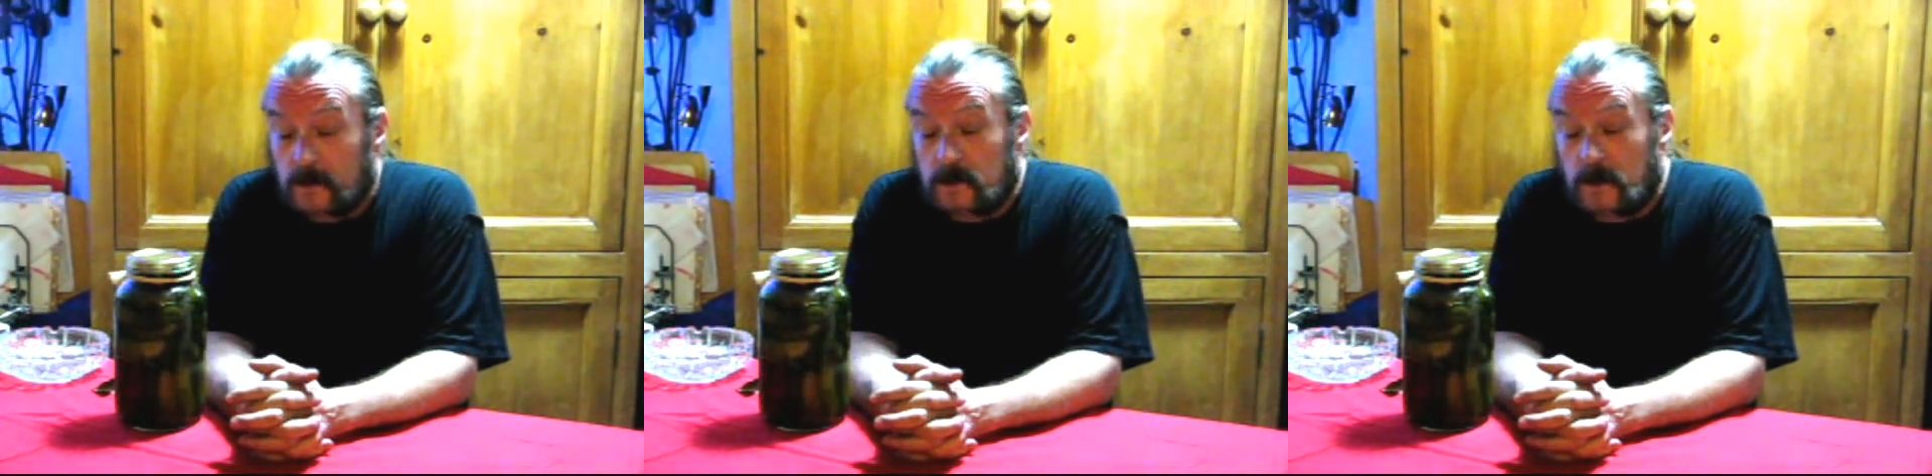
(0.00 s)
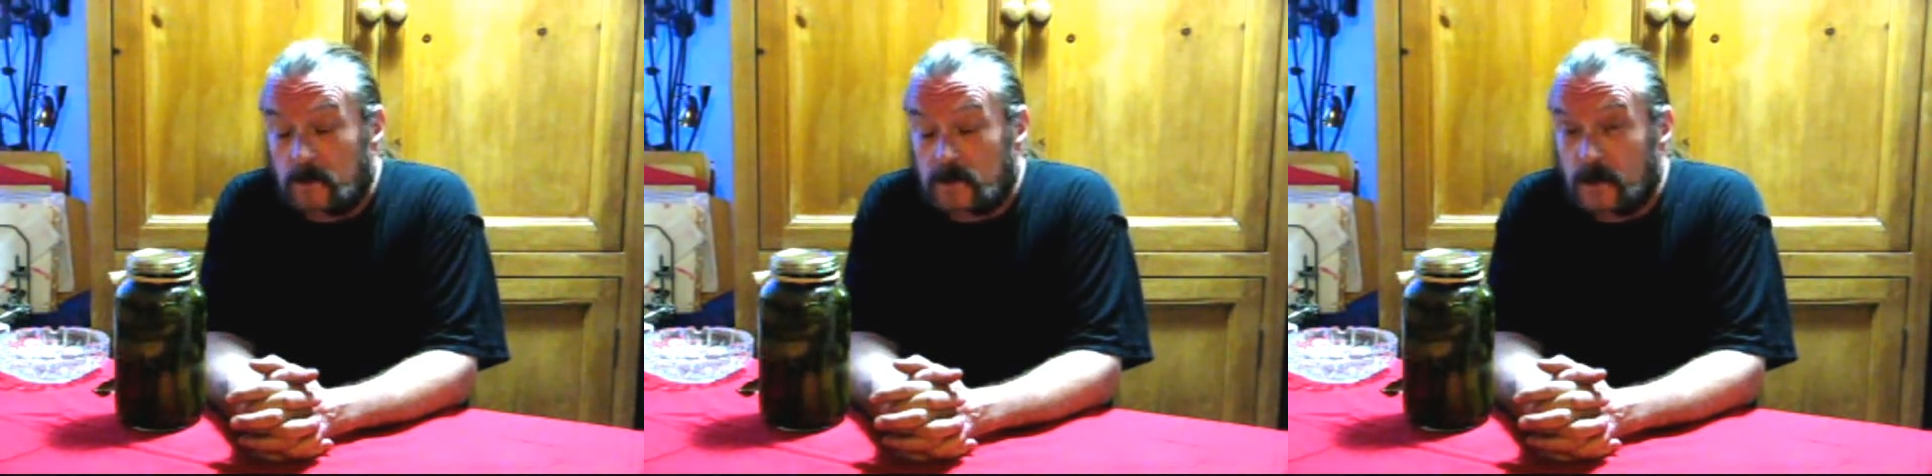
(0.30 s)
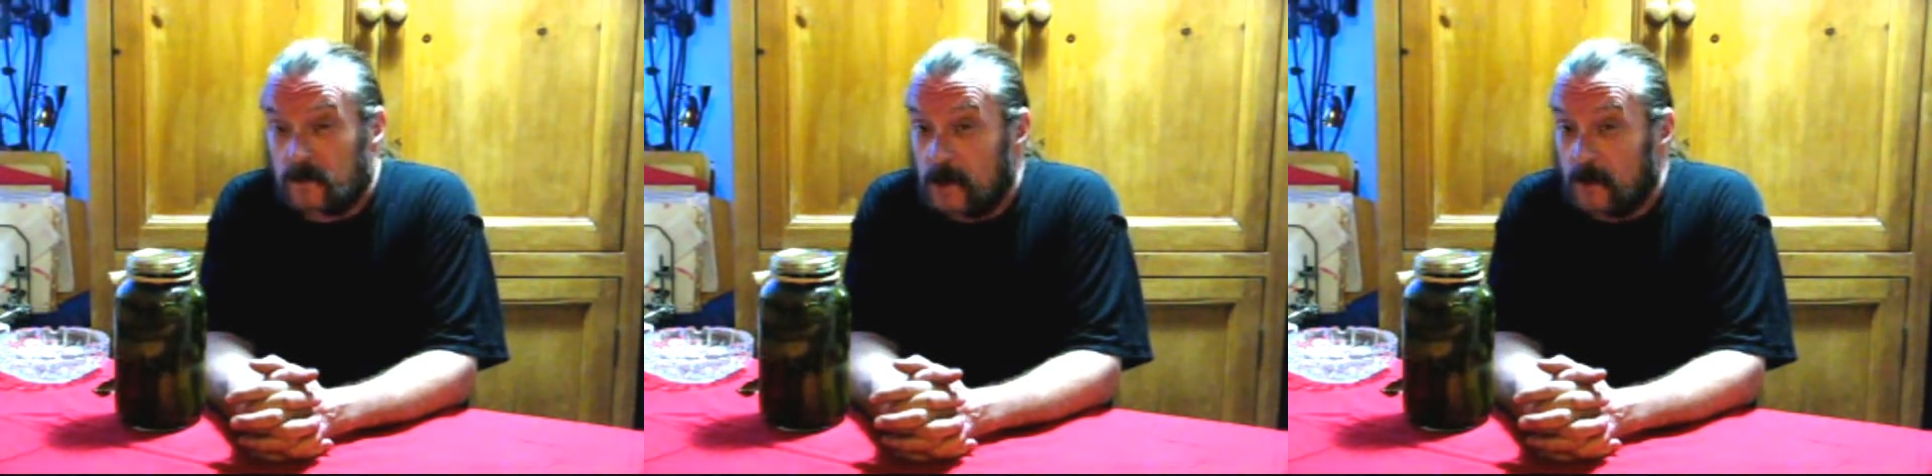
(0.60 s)
is here in
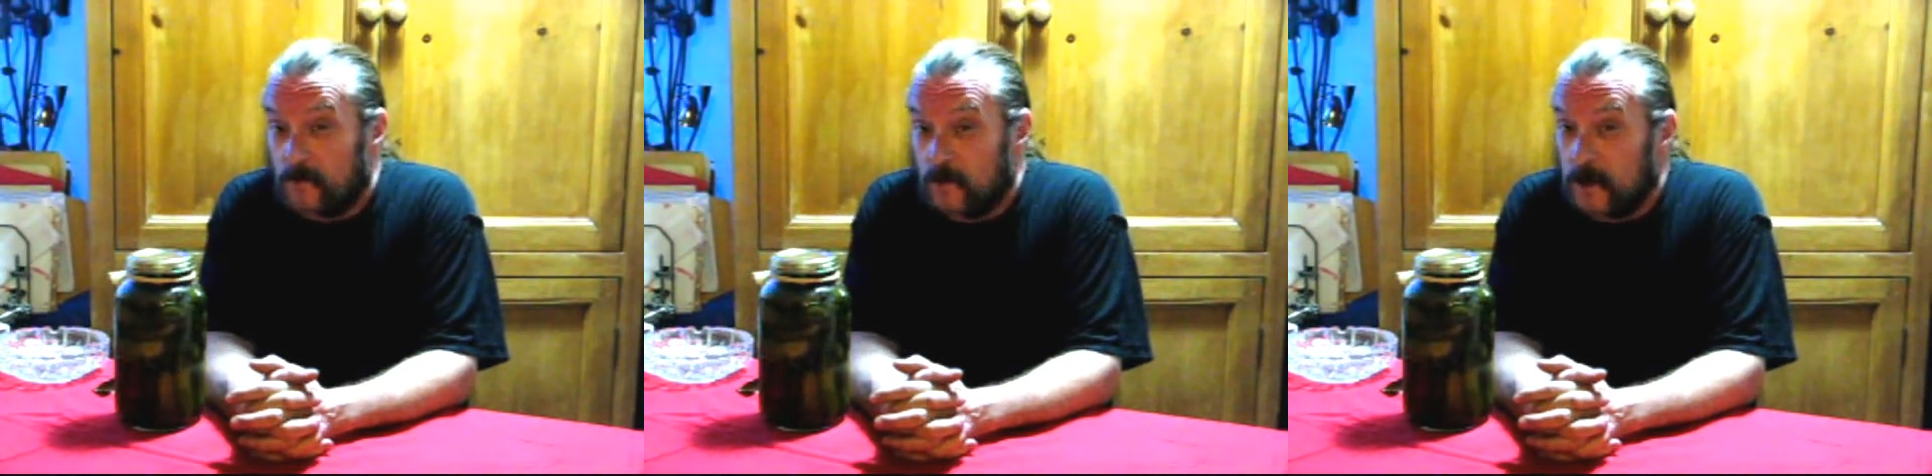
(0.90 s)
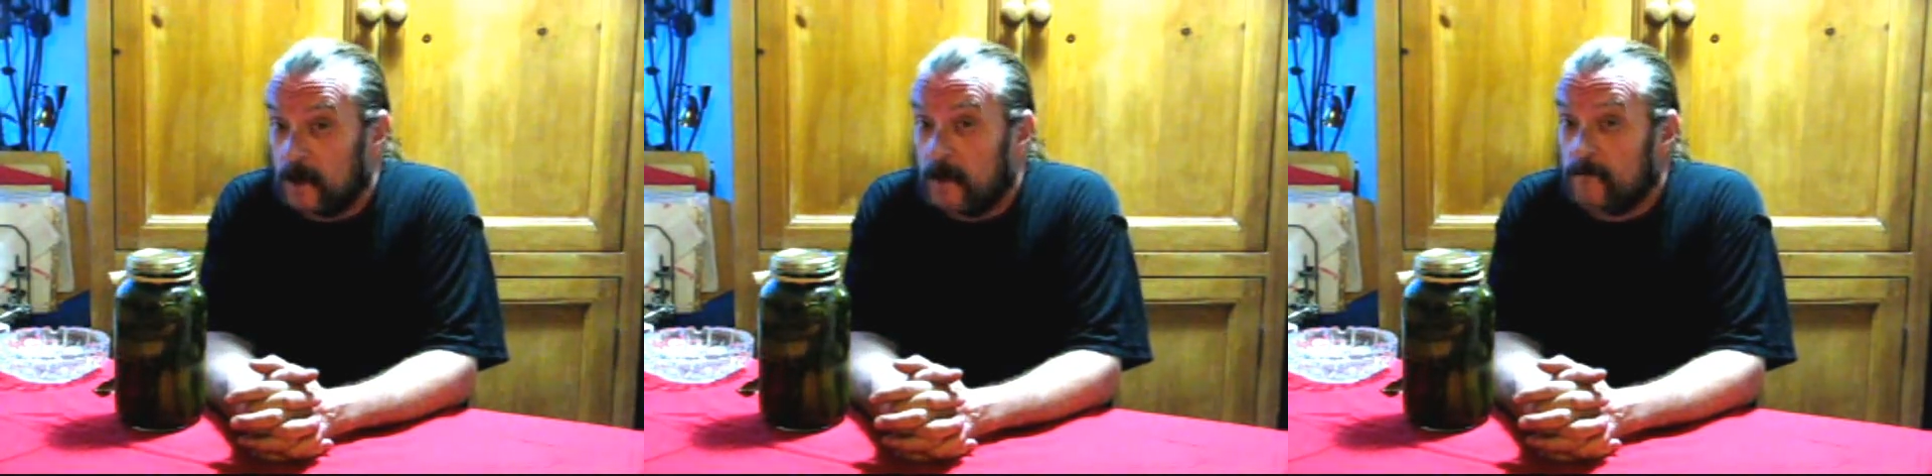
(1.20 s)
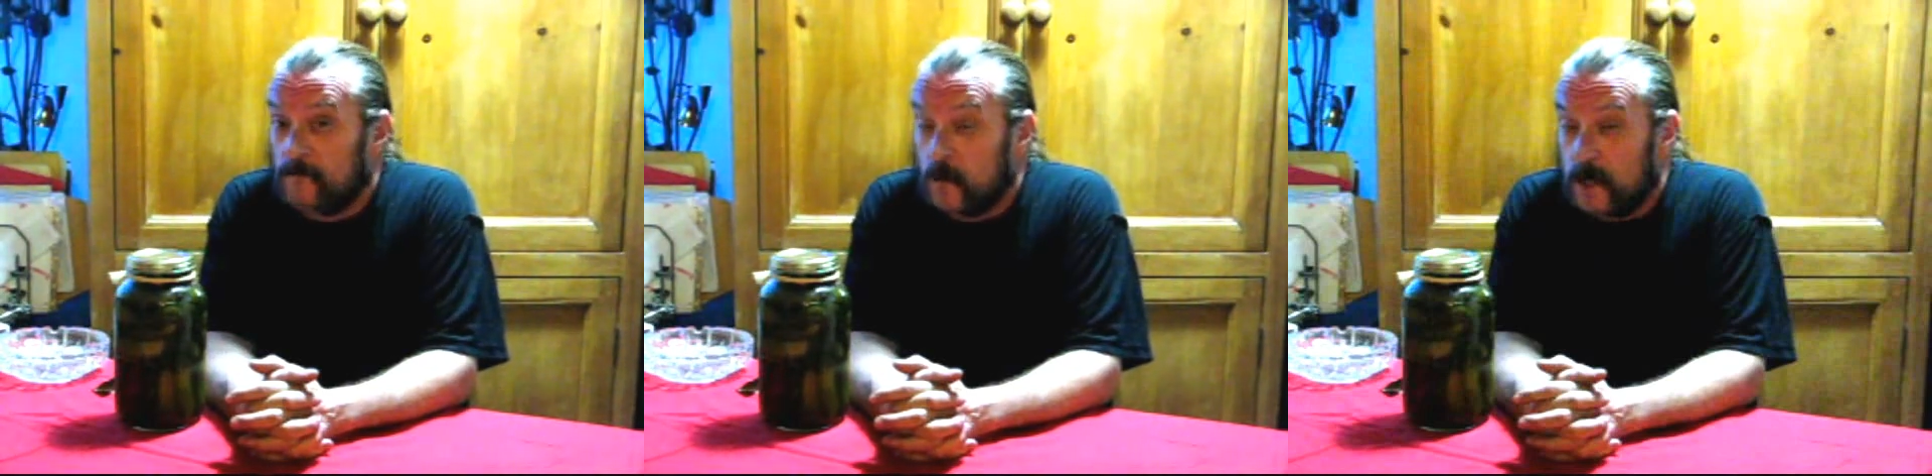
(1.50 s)
Southern California, like
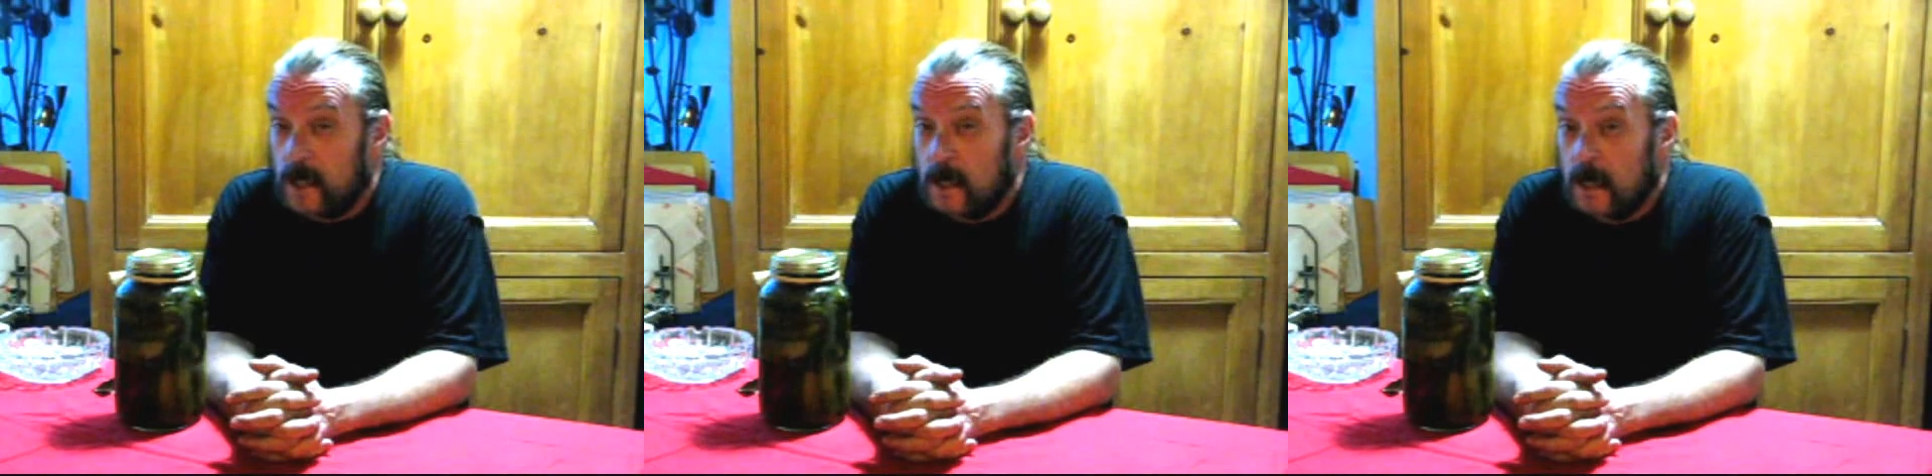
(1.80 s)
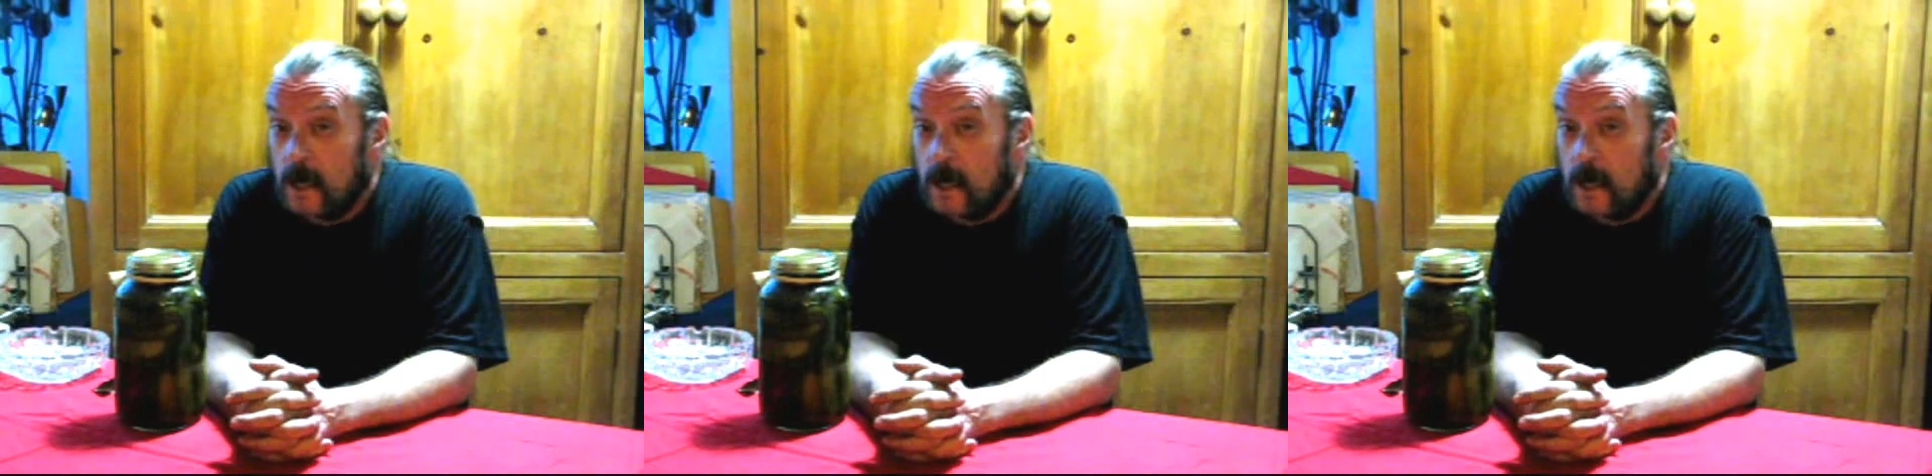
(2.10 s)
40,